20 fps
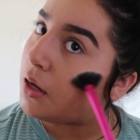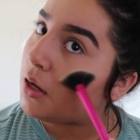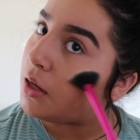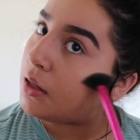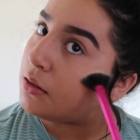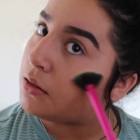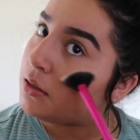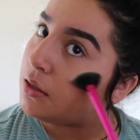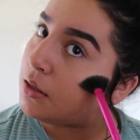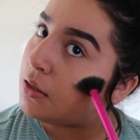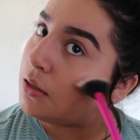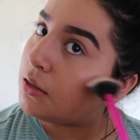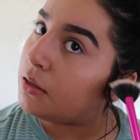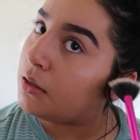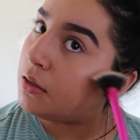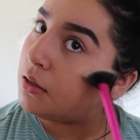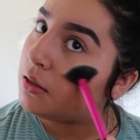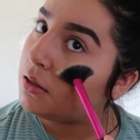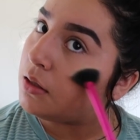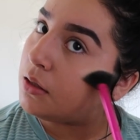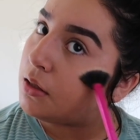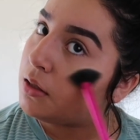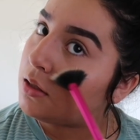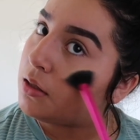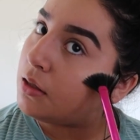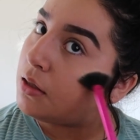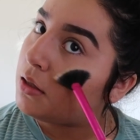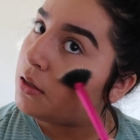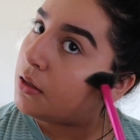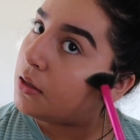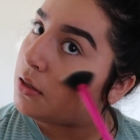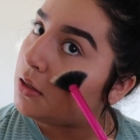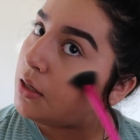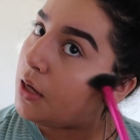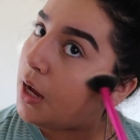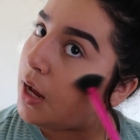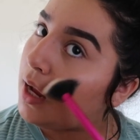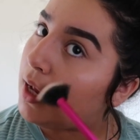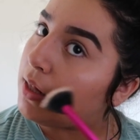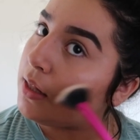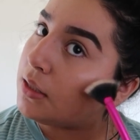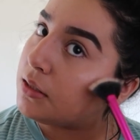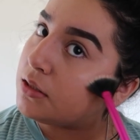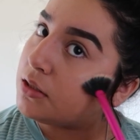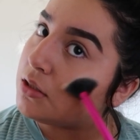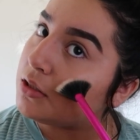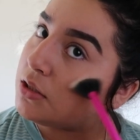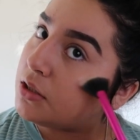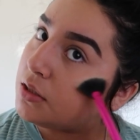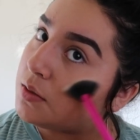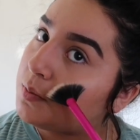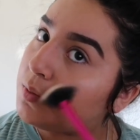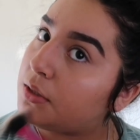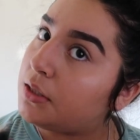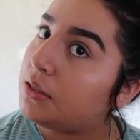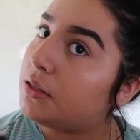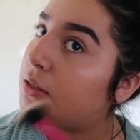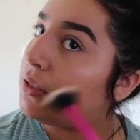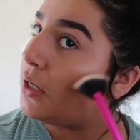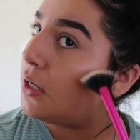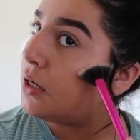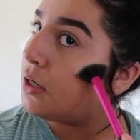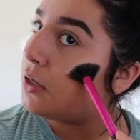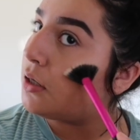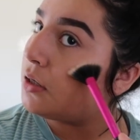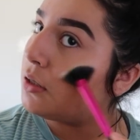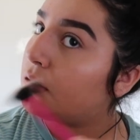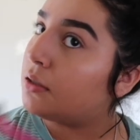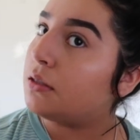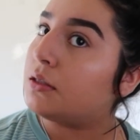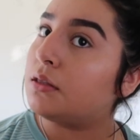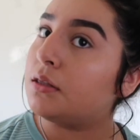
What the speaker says: And then yeah, I like to just put it there.